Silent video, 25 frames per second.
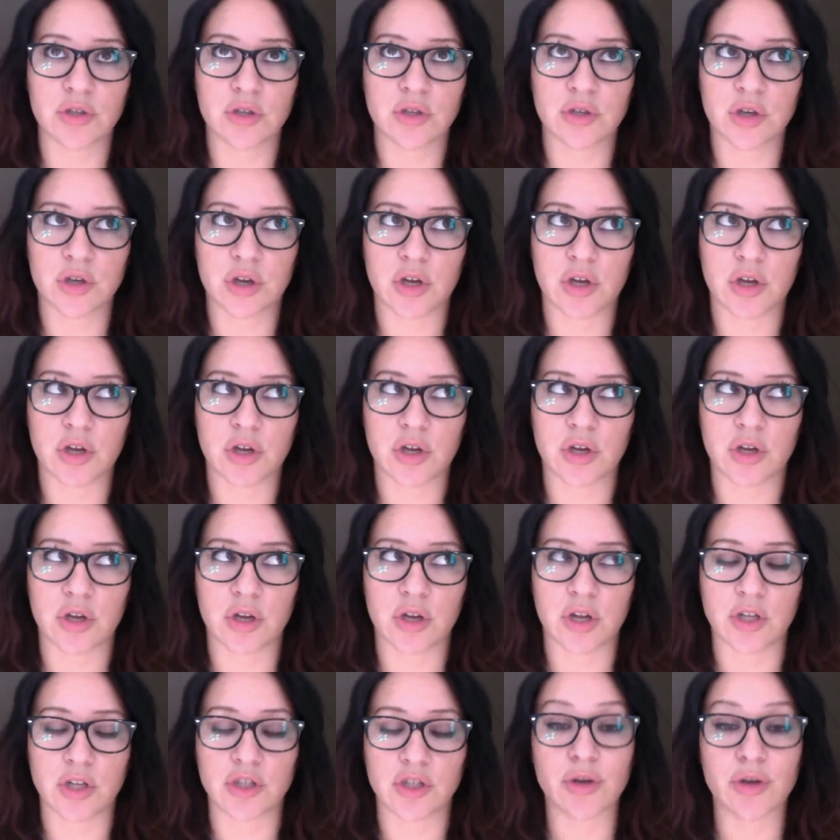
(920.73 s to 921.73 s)
uh,
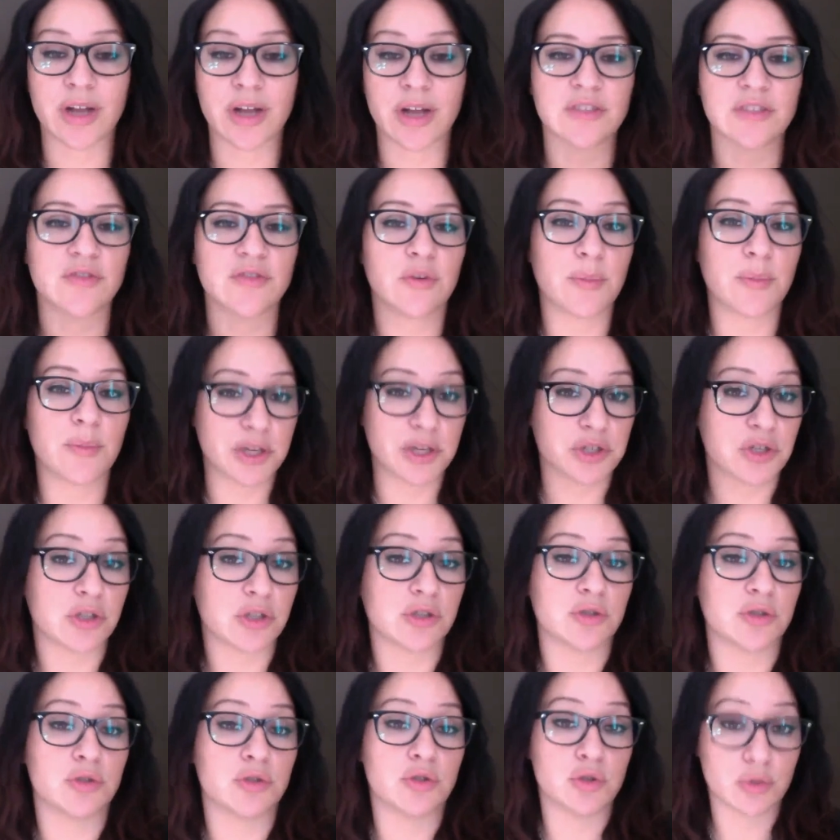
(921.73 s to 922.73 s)
a
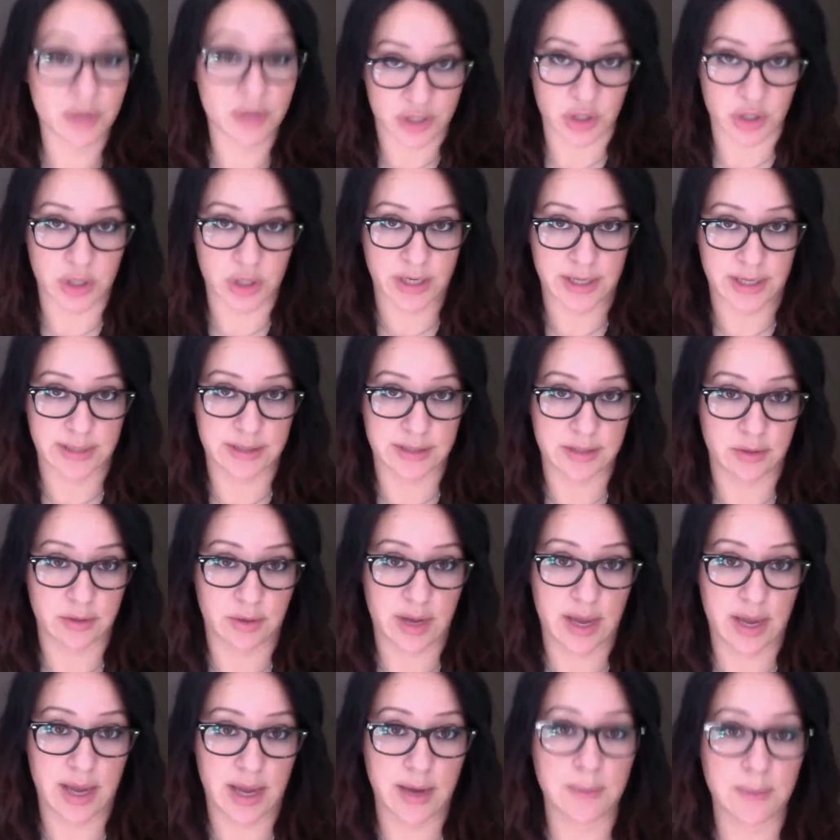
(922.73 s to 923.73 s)
transformational nutritionist,
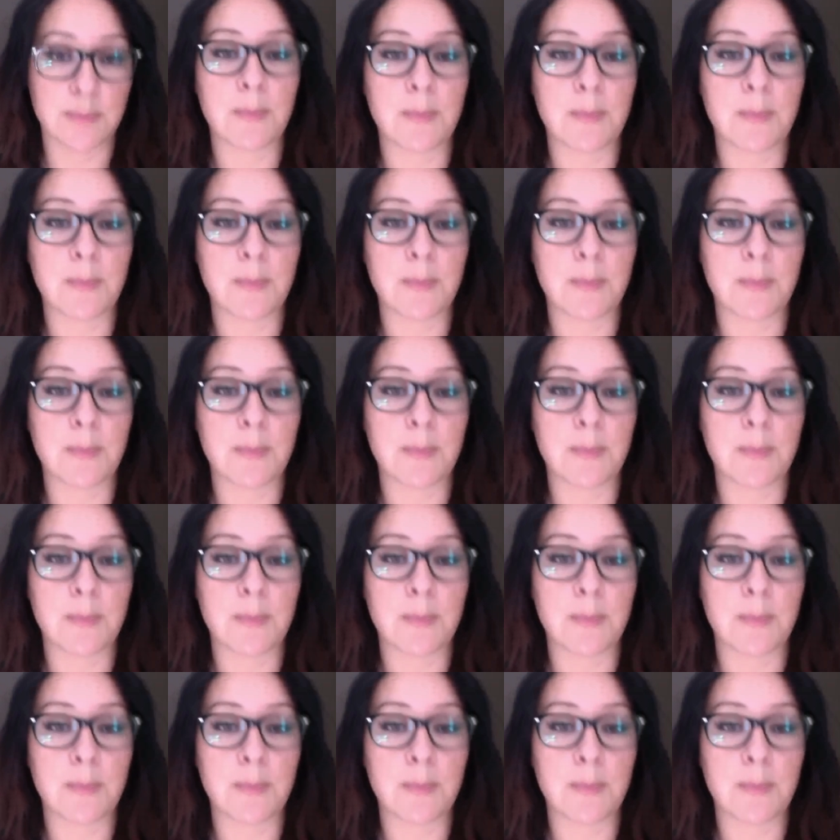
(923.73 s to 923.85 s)
okay?